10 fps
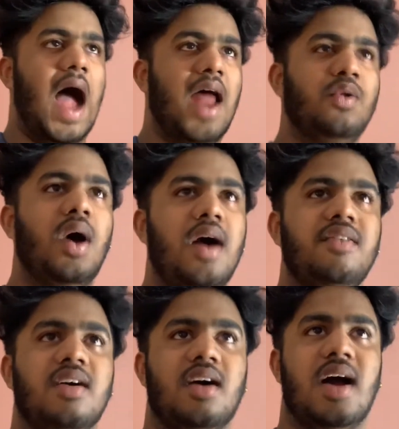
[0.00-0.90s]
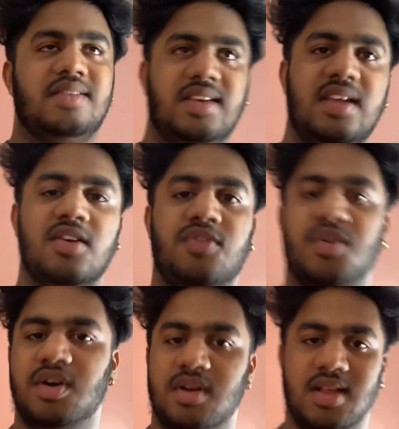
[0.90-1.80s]
i don't have an idea
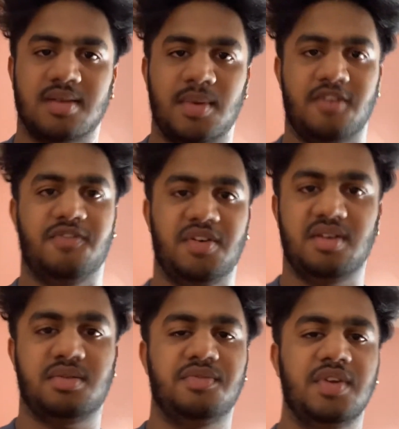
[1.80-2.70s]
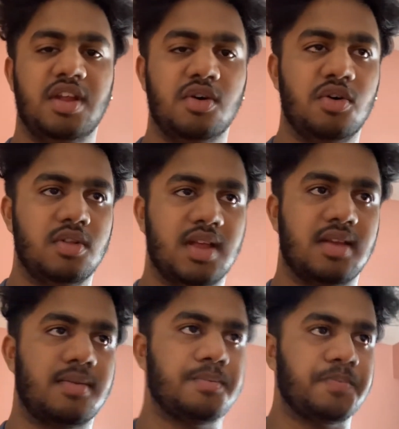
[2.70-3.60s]
for like my first video
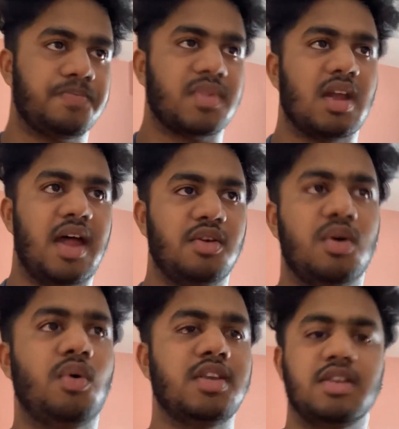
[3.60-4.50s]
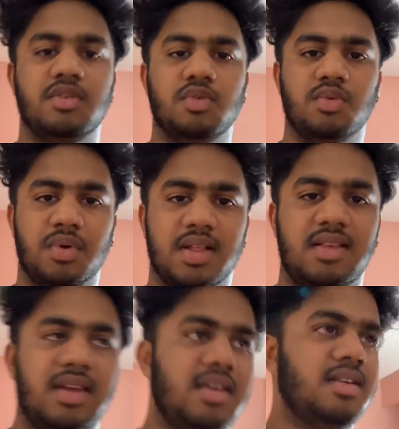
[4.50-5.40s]
like i don't know what to do
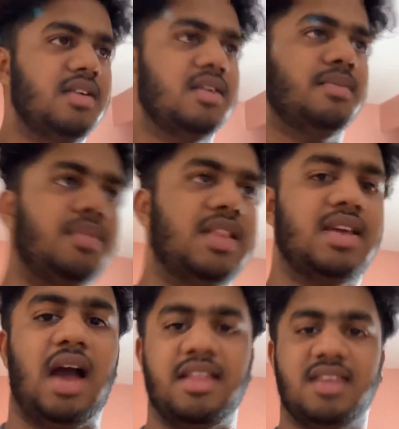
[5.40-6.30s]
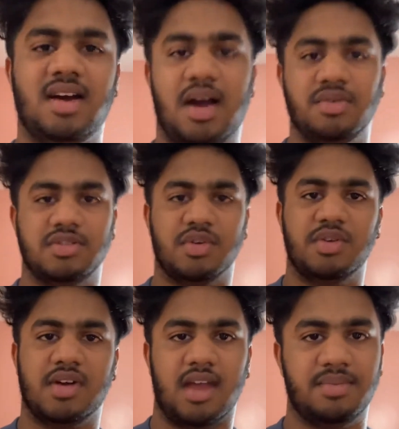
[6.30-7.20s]
really but like i thought i'll show
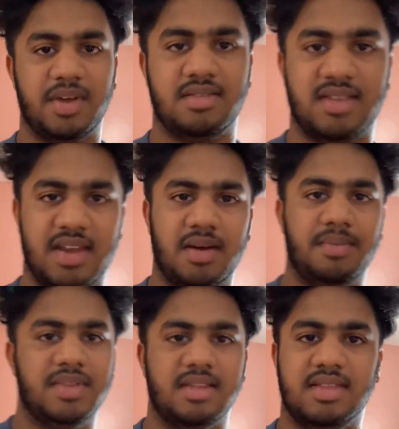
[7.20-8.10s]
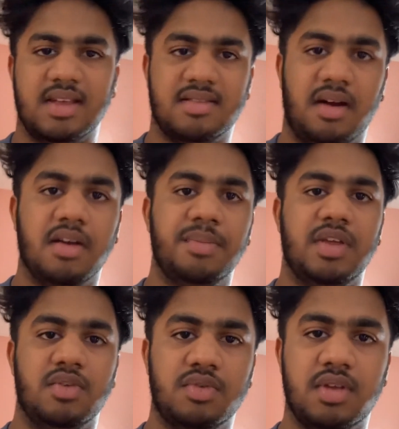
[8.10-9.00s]
you guys my setup the things i'm going to be
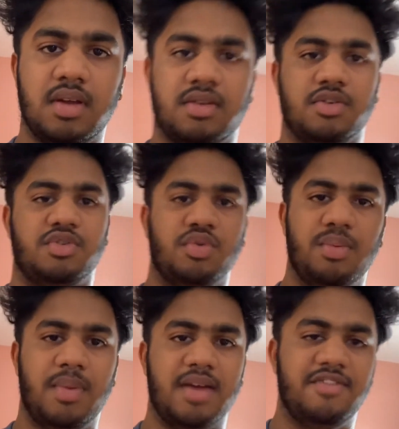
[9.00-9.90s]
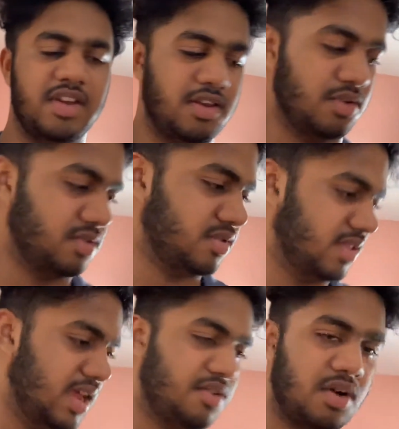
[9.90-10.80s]
using to shoot my videos
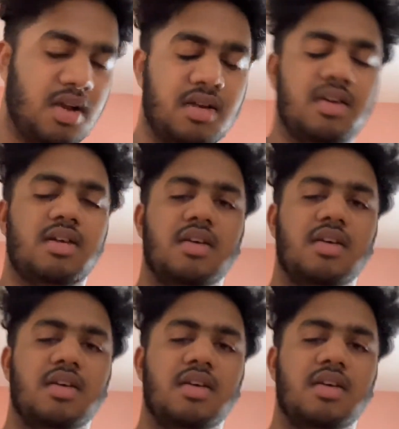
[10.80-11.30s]
later on